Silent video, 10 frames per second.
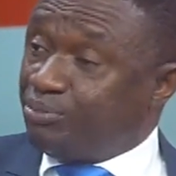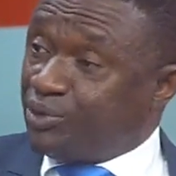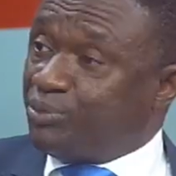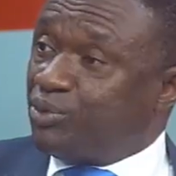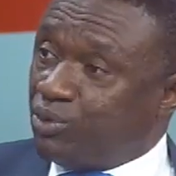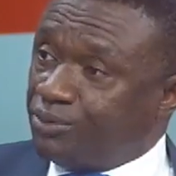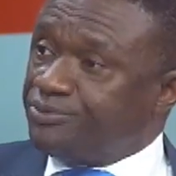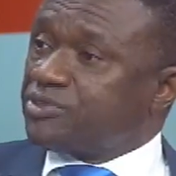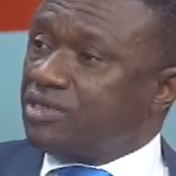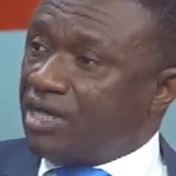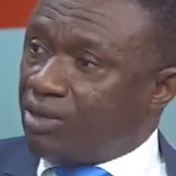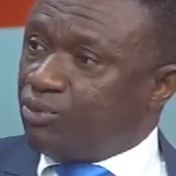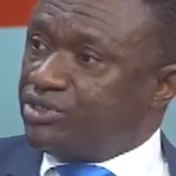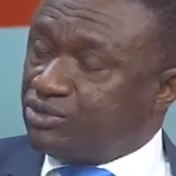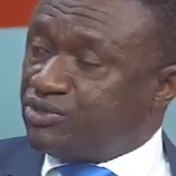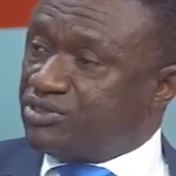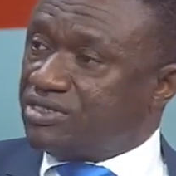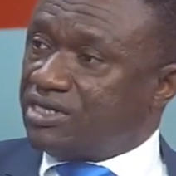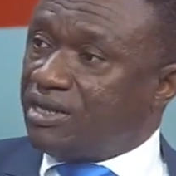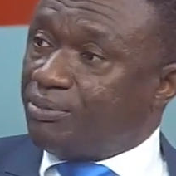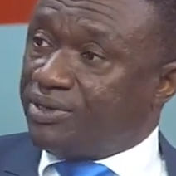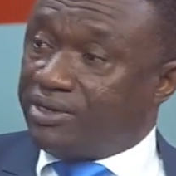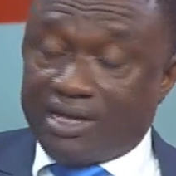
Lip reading: People are waiting to see that happen.